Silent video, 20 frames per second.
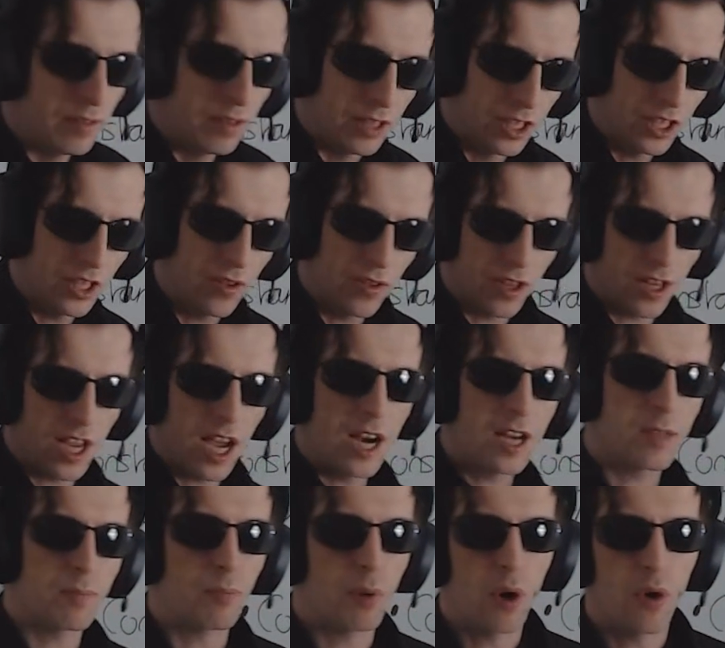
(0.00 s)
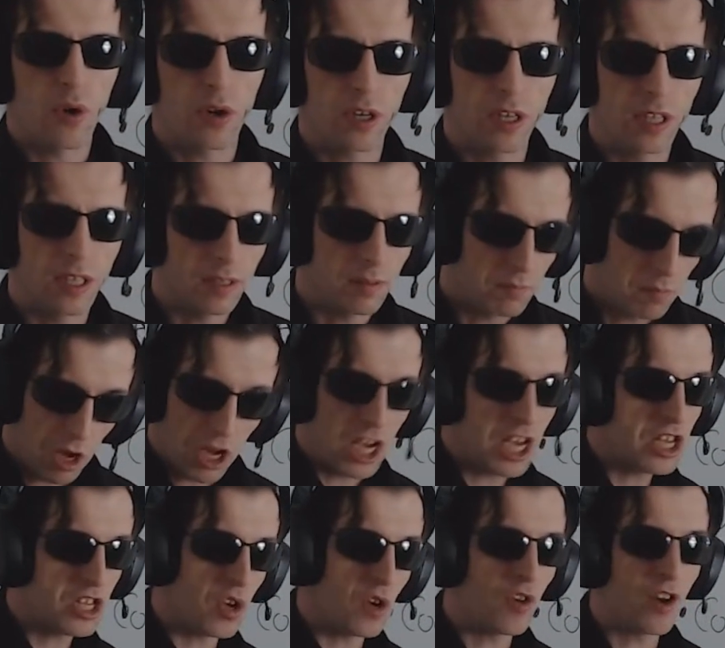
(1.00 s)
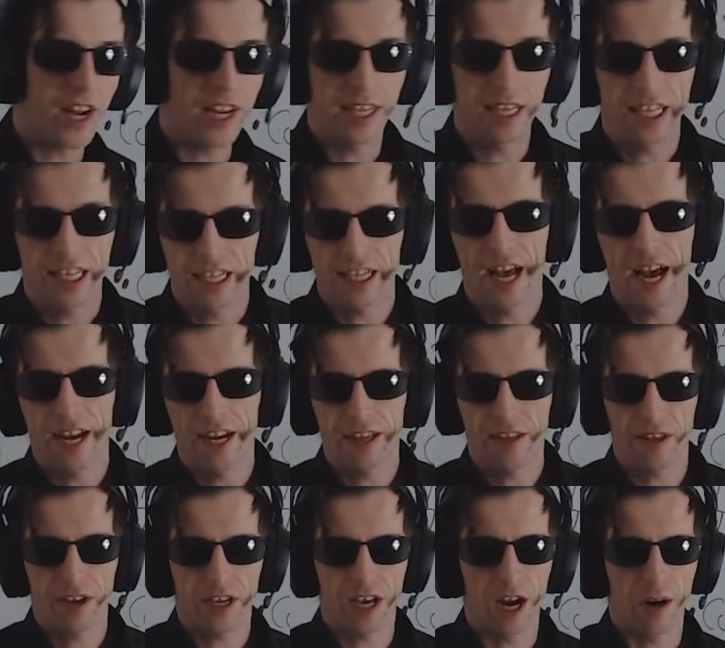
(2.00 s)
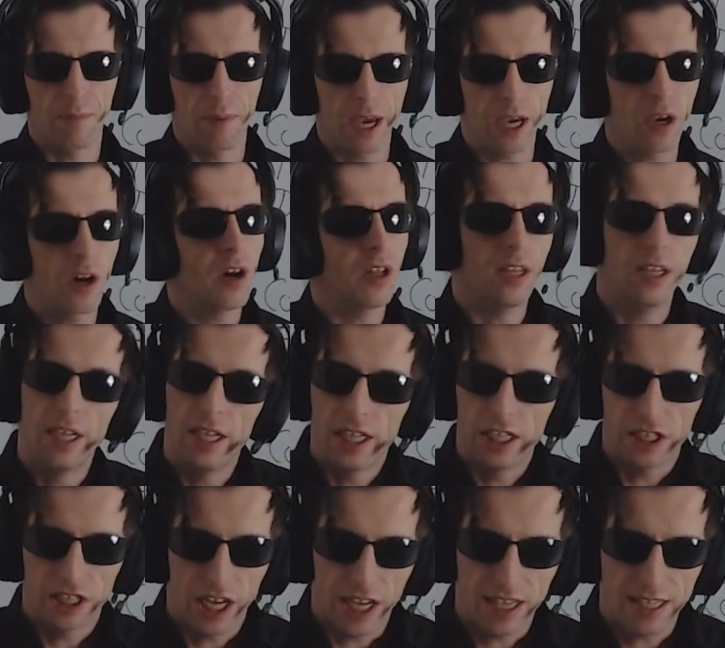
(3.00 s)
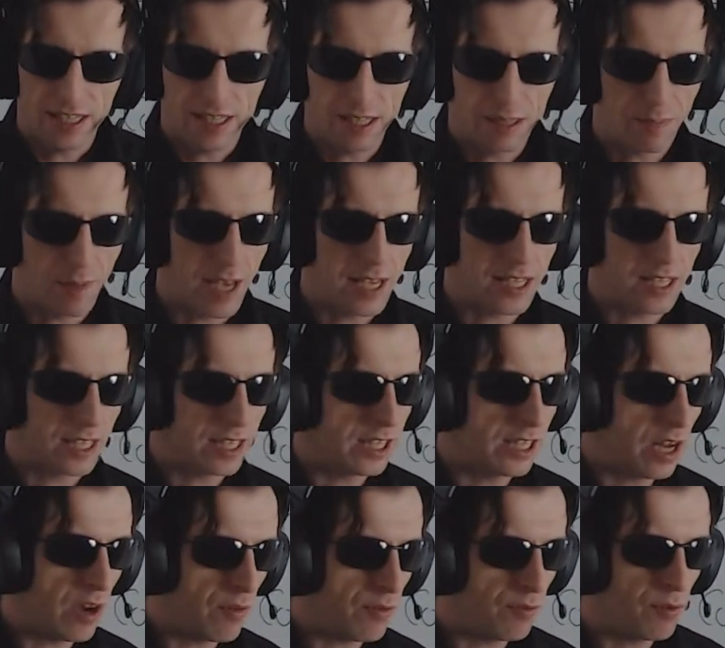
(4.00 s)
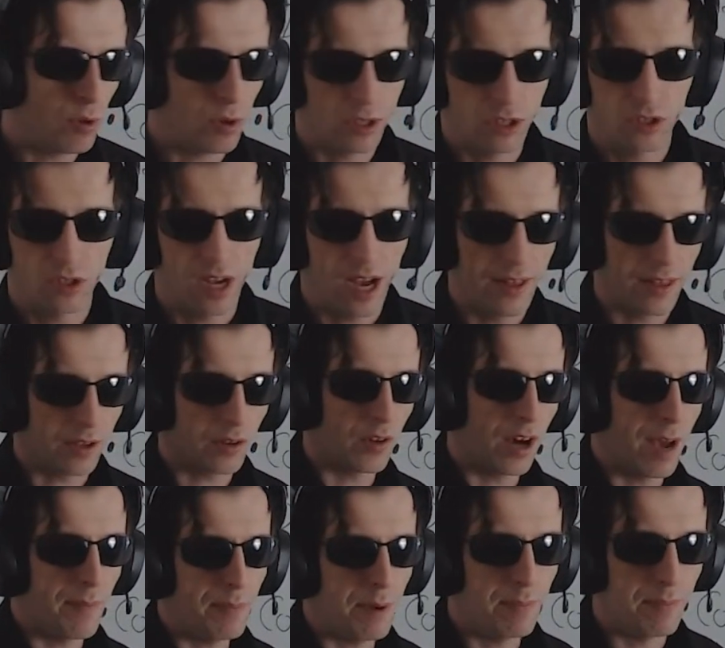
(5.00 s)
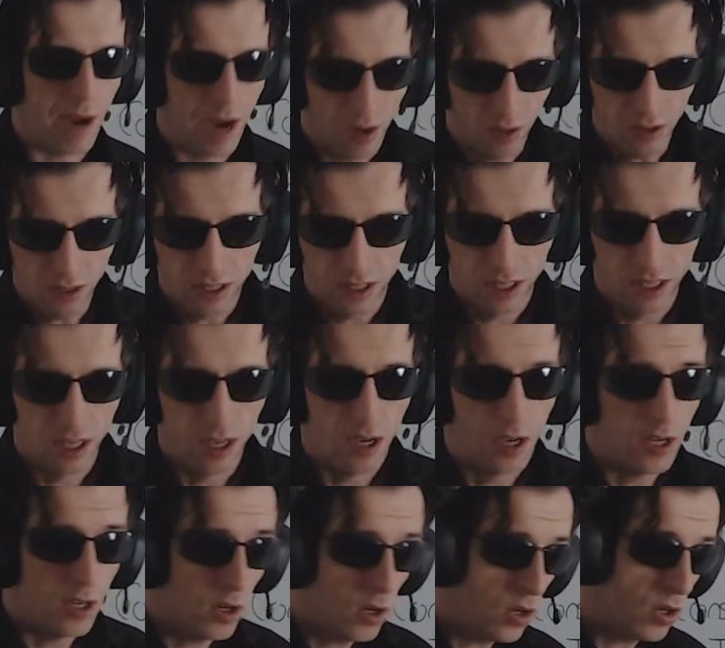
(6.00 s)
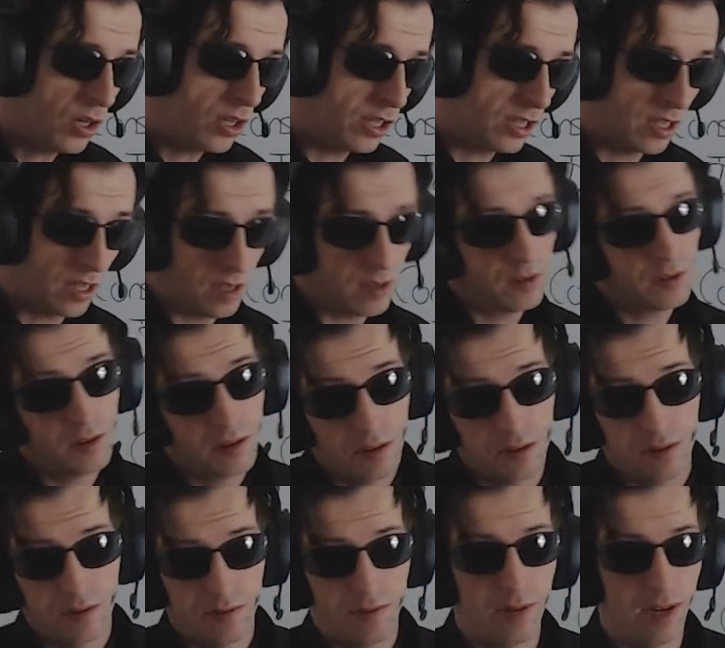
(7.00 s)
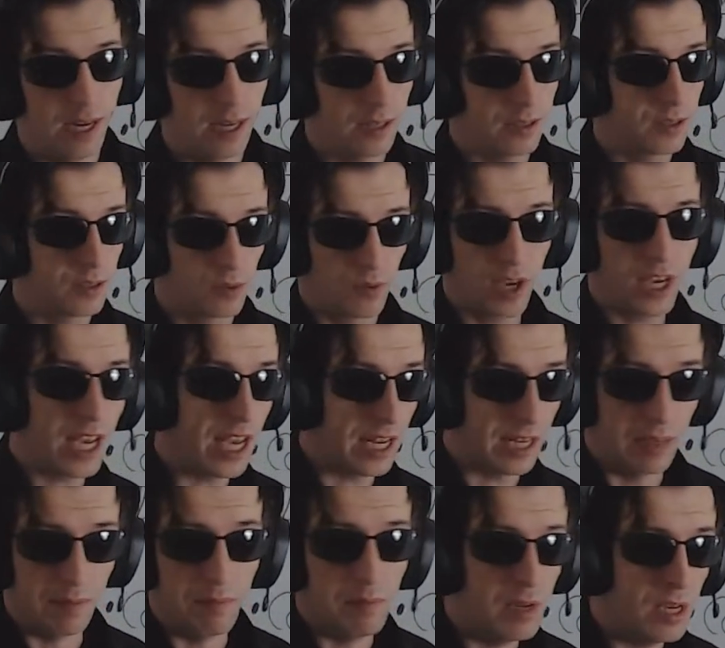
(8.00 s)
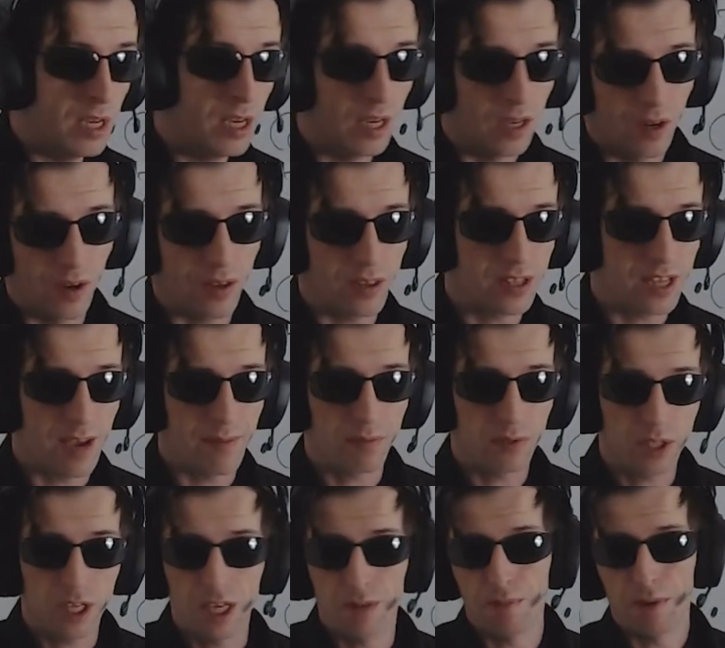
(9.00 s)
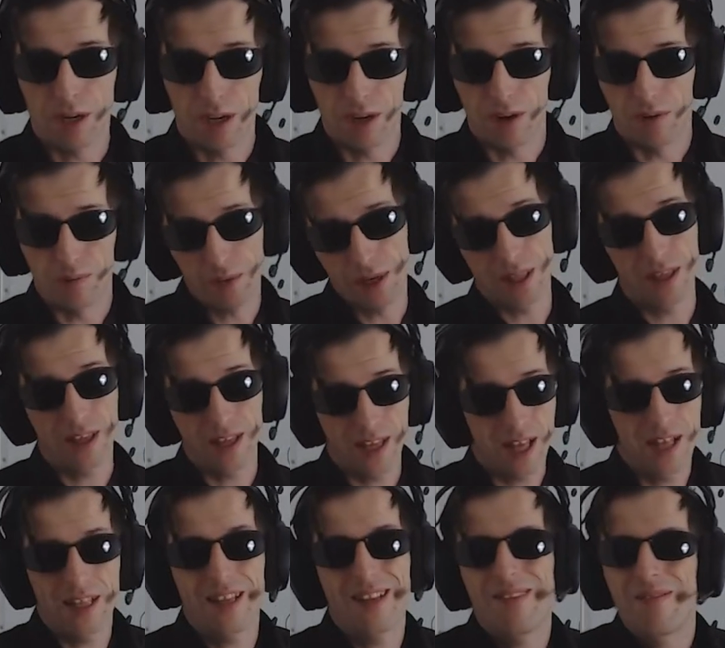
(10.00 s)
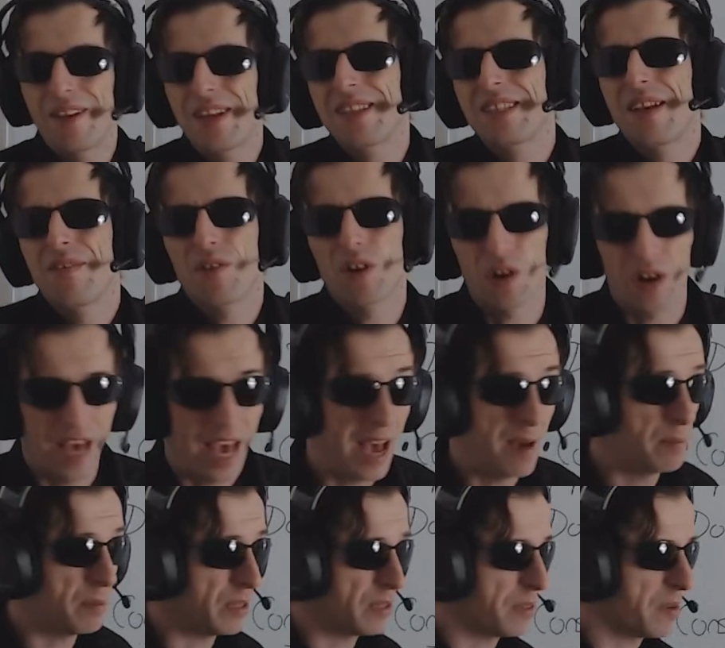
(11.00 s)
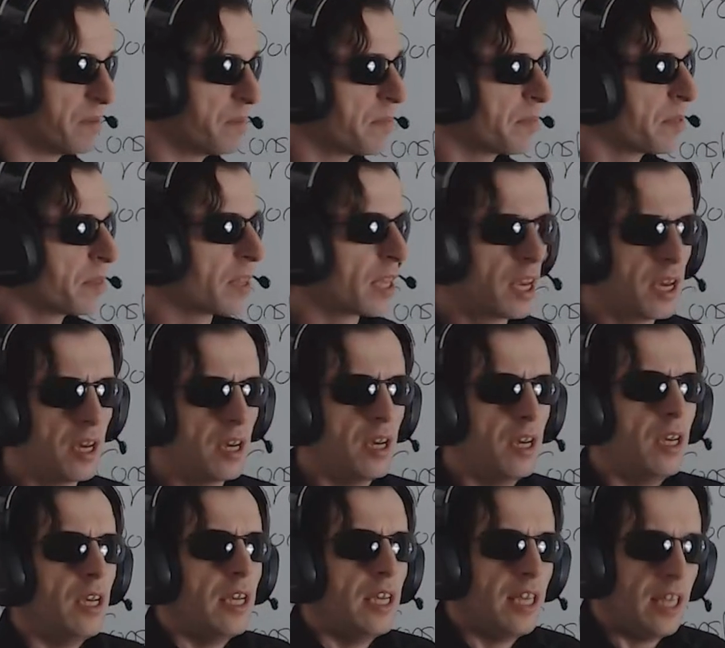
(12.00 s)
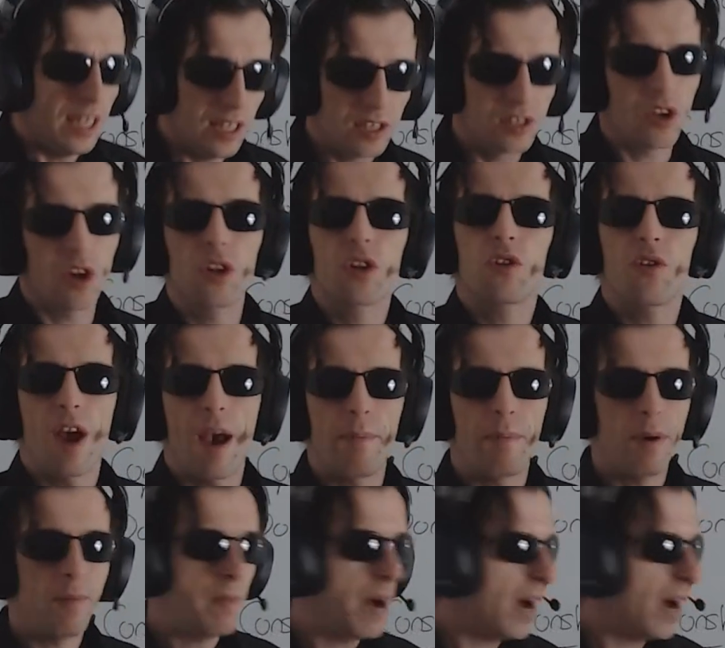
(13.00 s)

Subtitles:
The car is broken. He's already igniting the car back on. Jason is basically now forced to either grab him out or, well, swing at him all the time to keep it low. But that's never gonna happen, so he's gonna grab him